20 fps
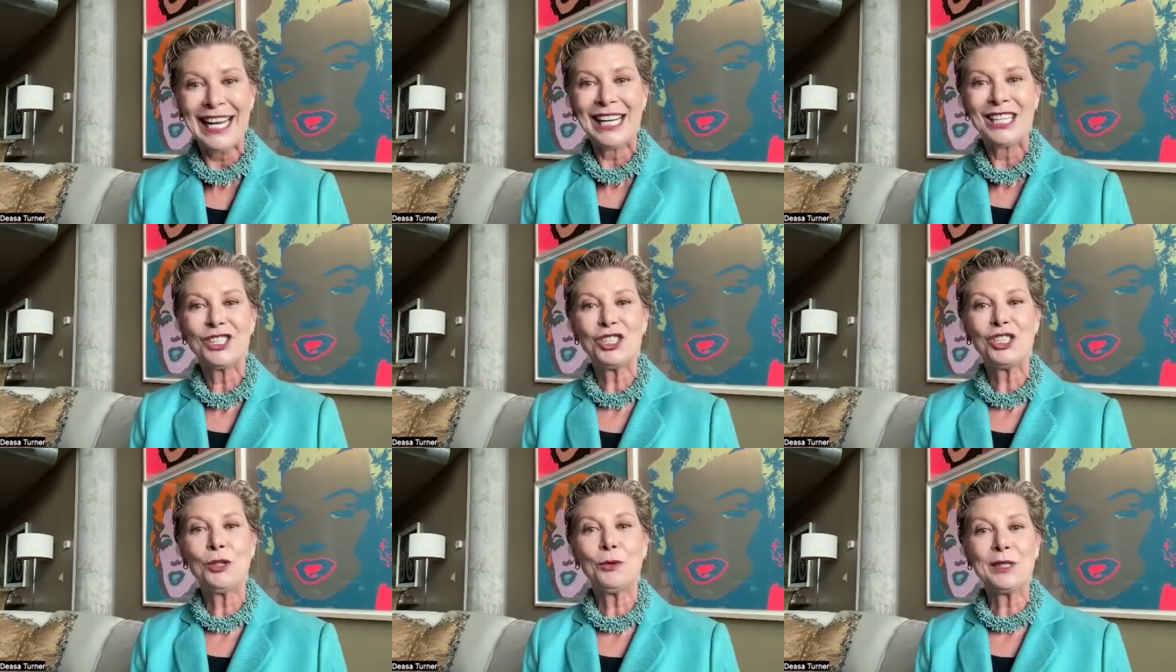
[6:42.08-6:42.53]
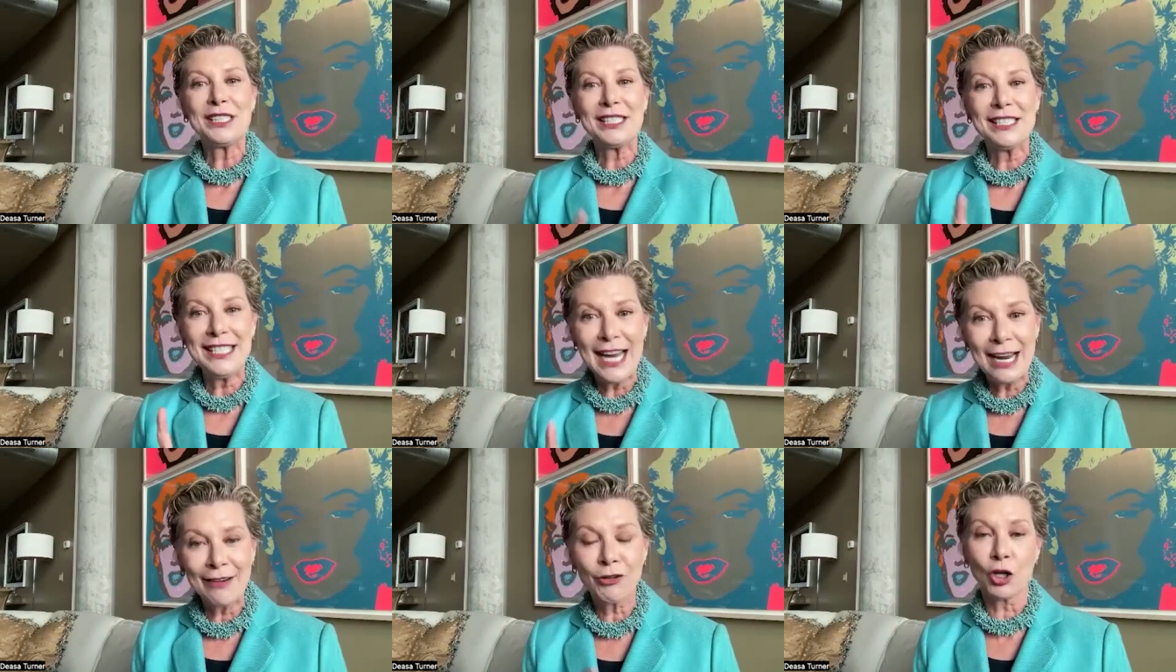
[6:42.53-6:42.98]
She was
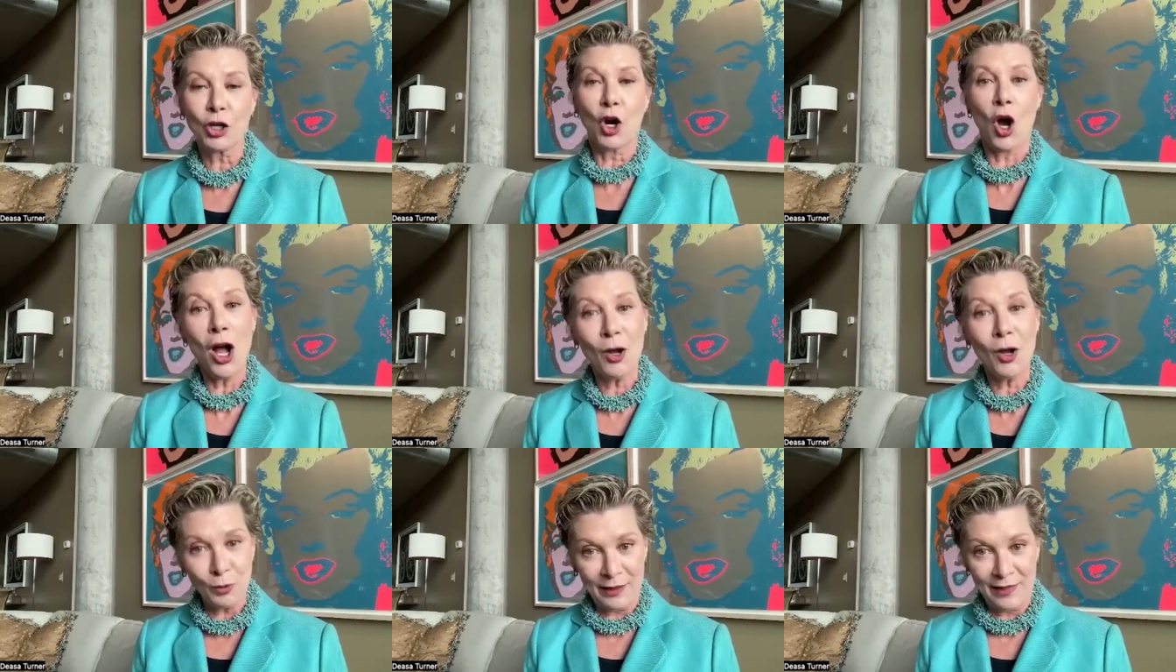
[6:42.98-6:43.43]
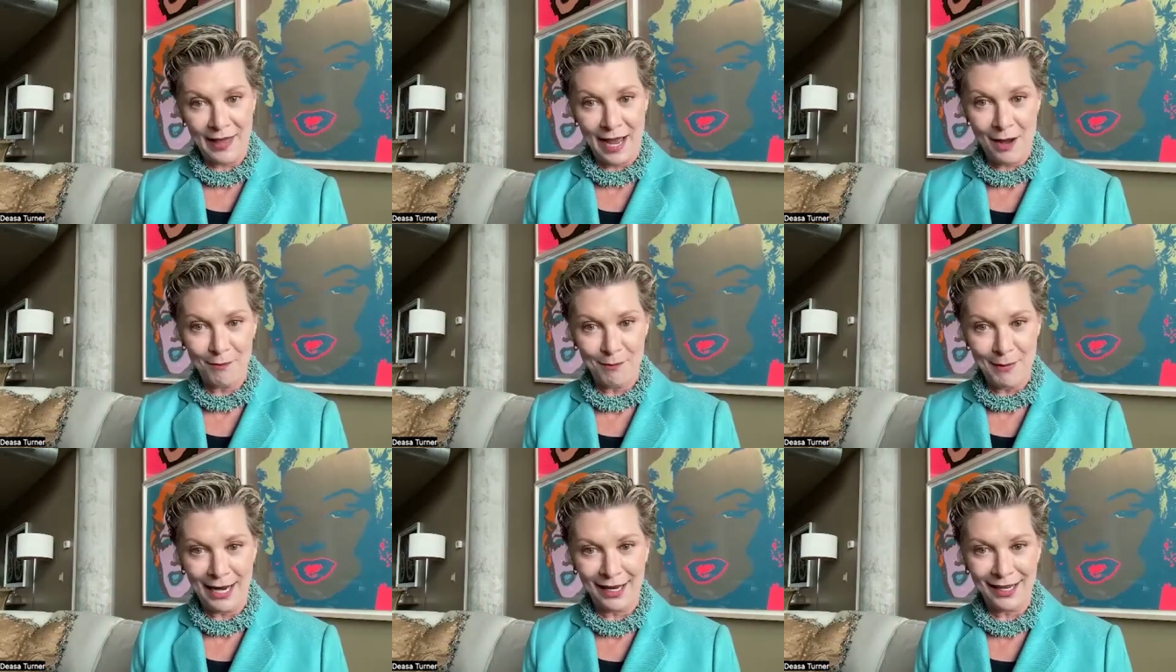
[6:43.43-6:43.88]
never caught
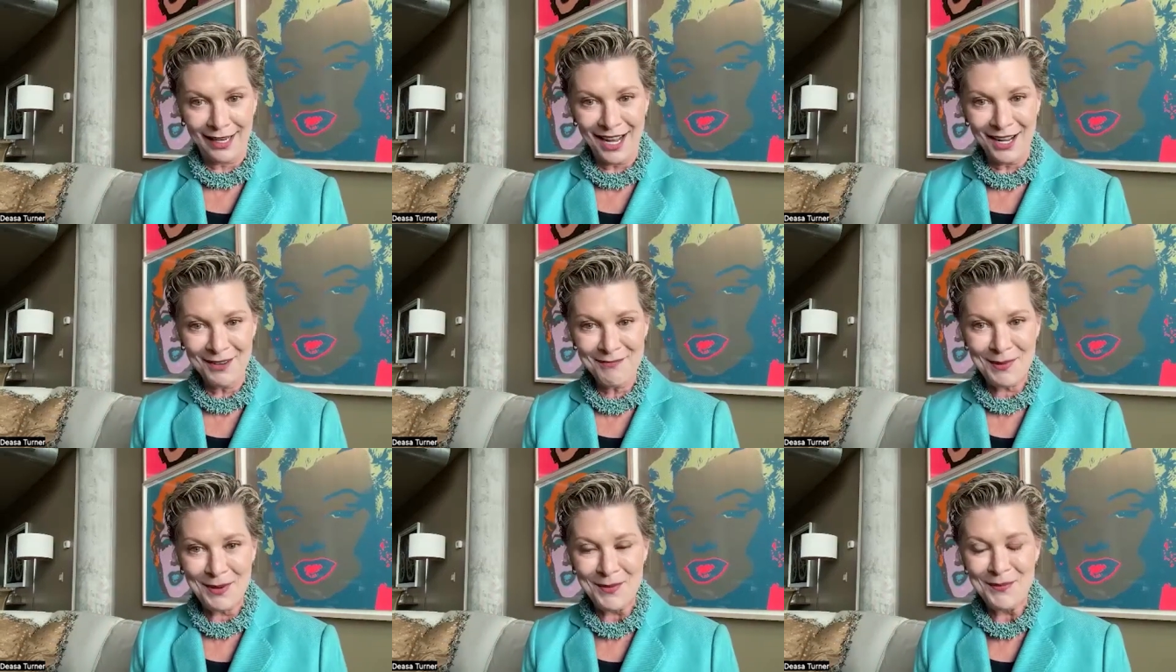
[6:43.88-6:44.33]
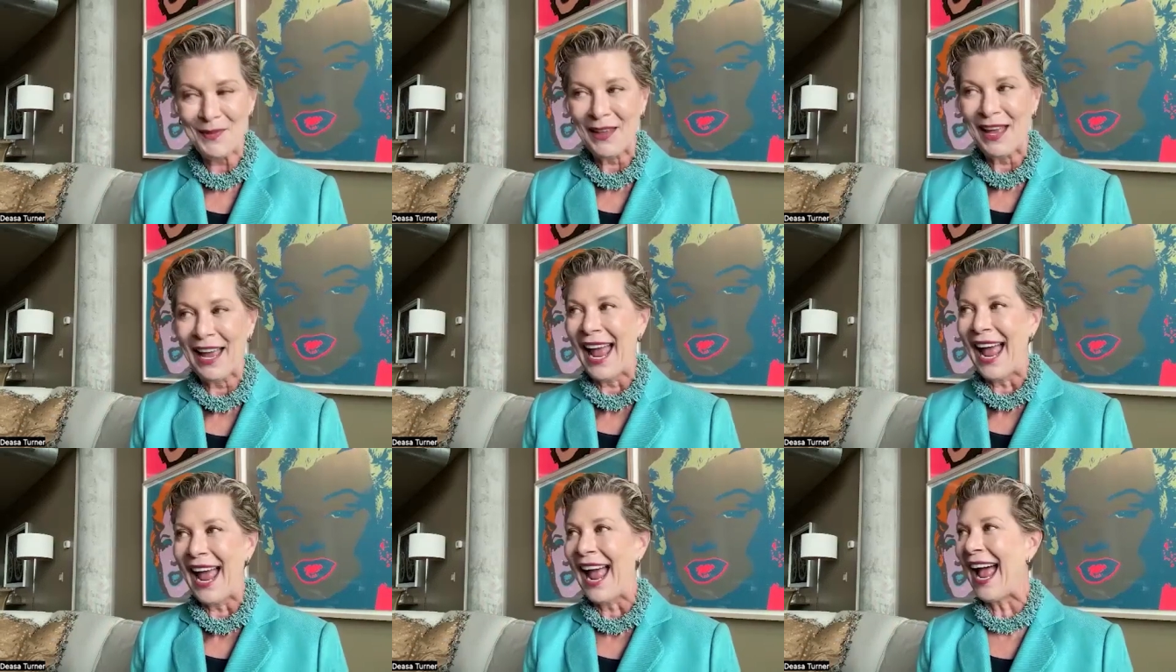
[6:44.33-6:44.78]
without makeup.
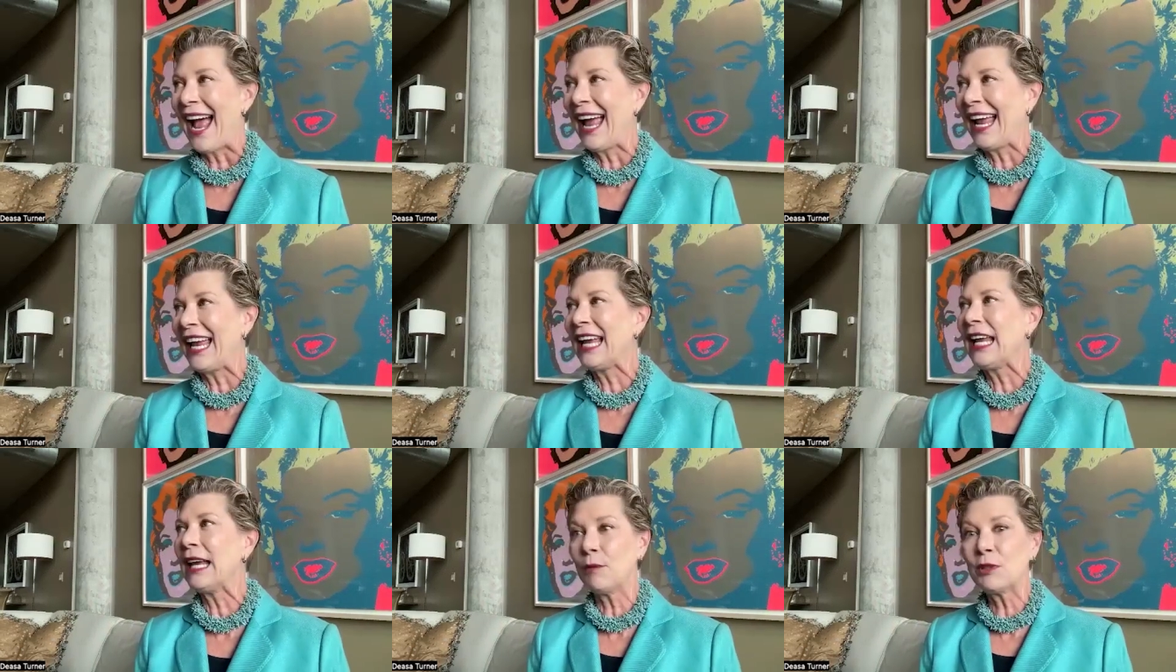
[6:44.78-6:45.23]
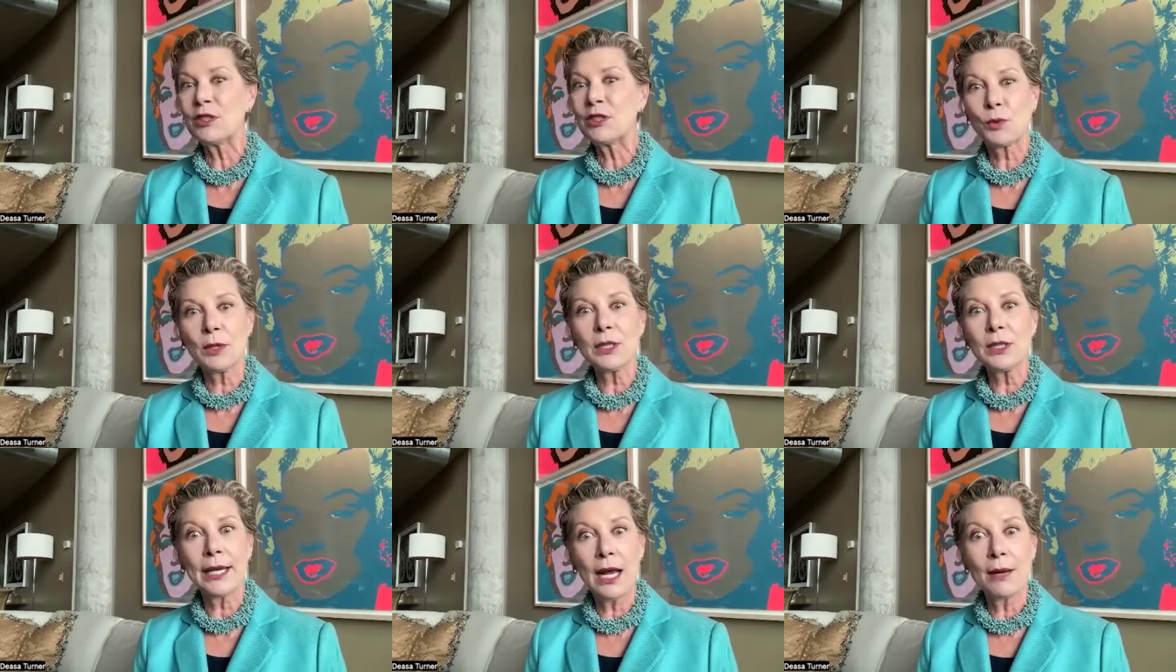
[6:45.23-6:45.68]
It was
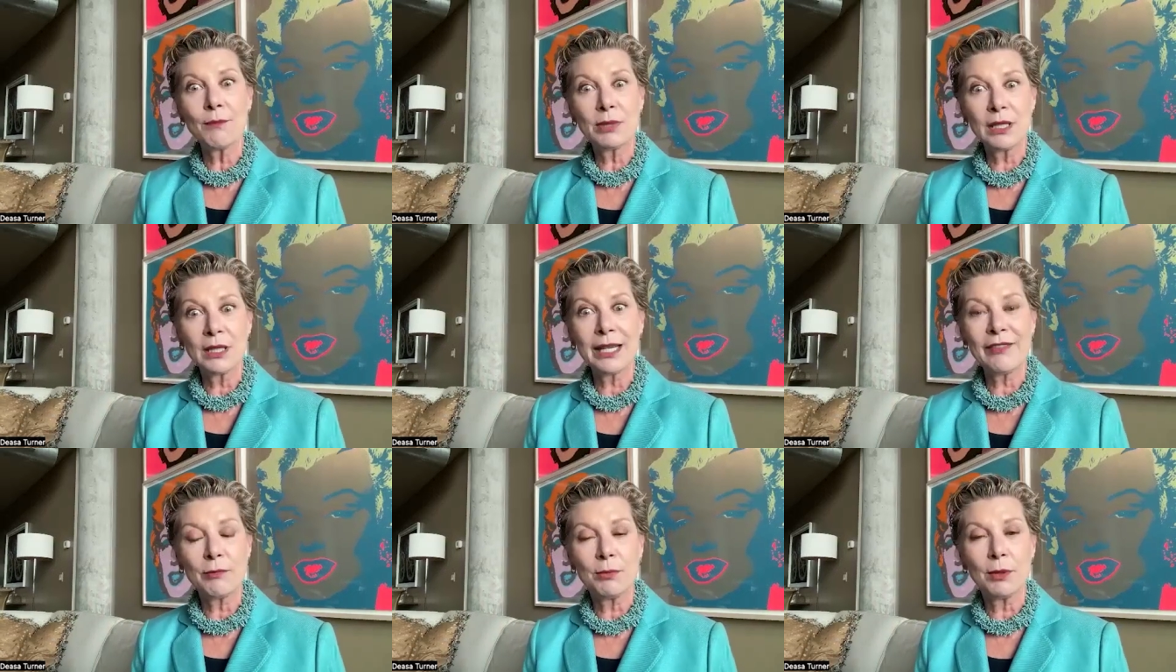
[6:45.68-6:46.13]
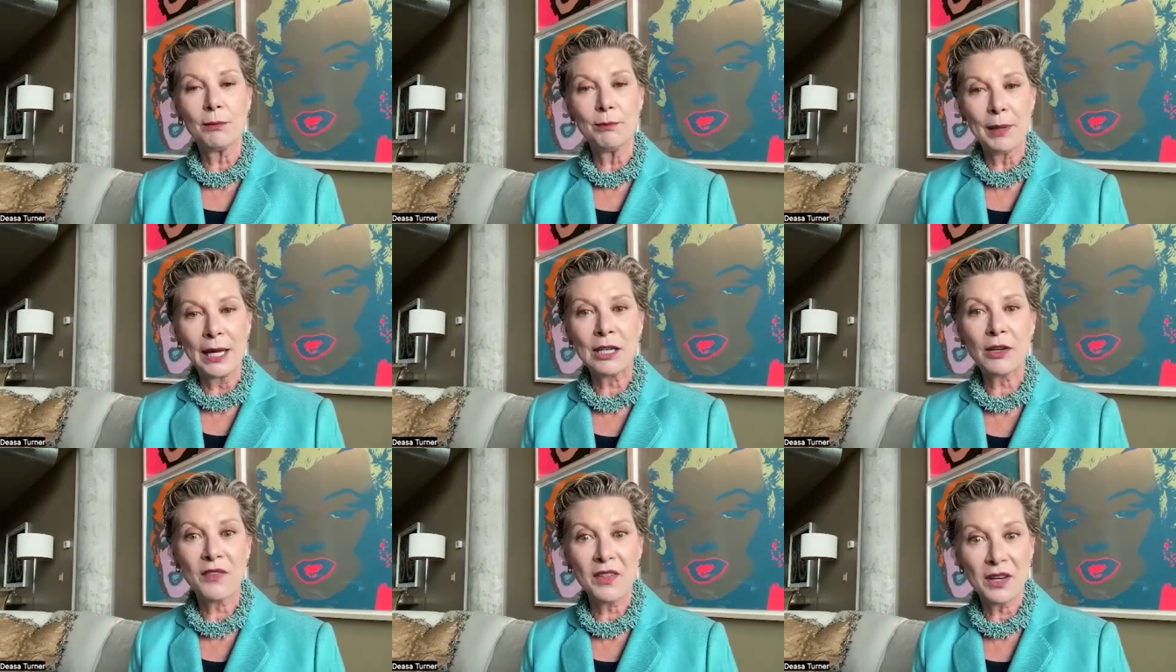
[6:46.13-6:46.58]
really unbelievable.
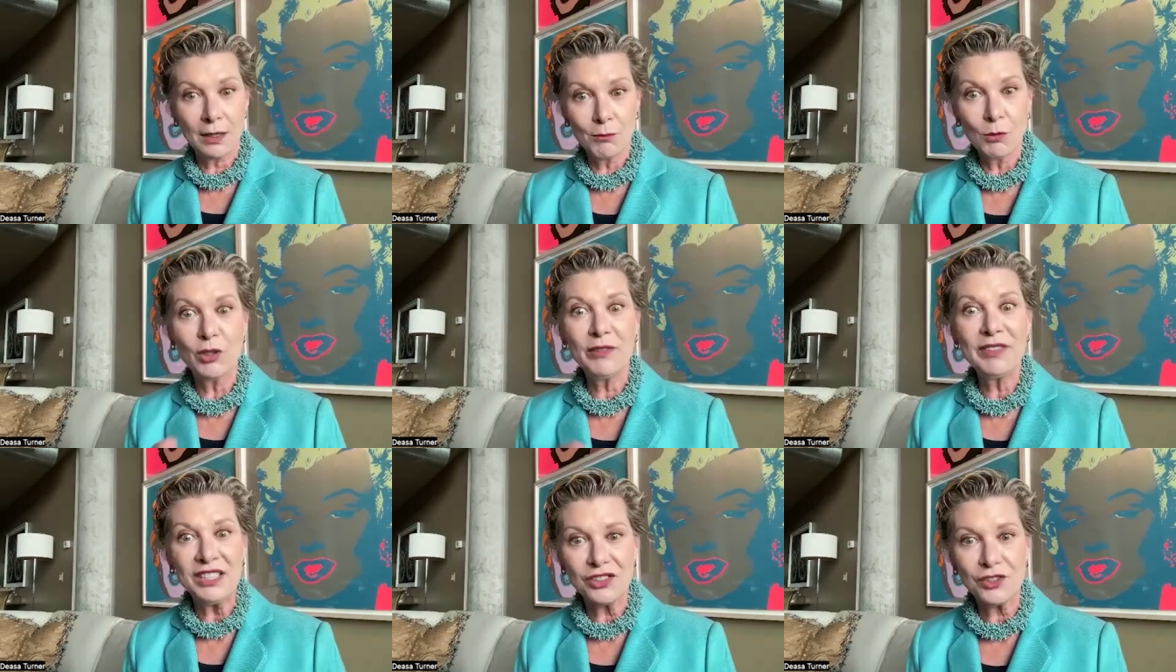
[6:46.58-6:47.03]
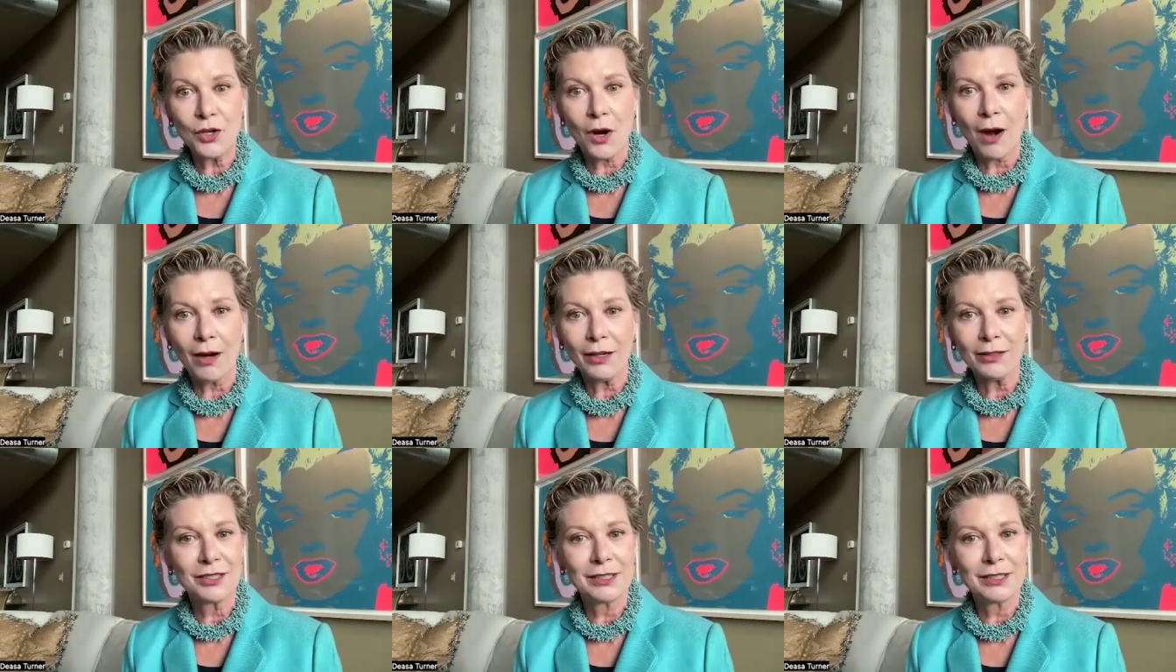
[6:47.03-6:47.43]
Better than a movie star,